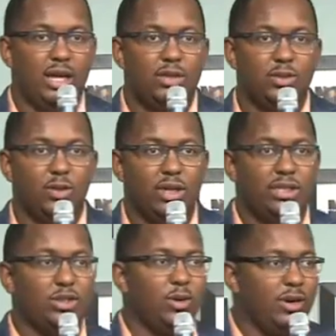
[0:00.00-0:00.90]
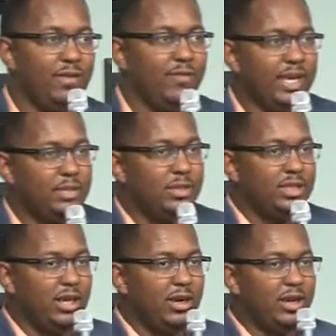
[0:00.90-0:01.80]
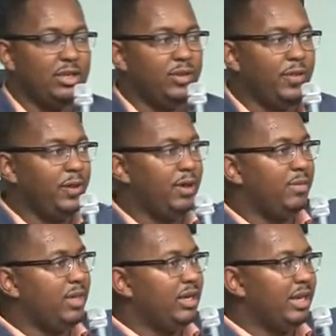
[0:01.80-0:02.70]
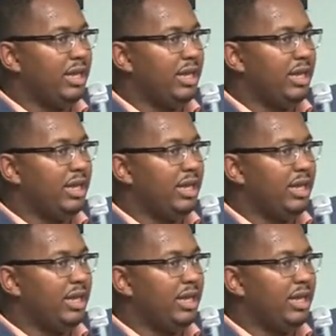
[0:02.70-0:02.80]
sort of historic investments here, $130 million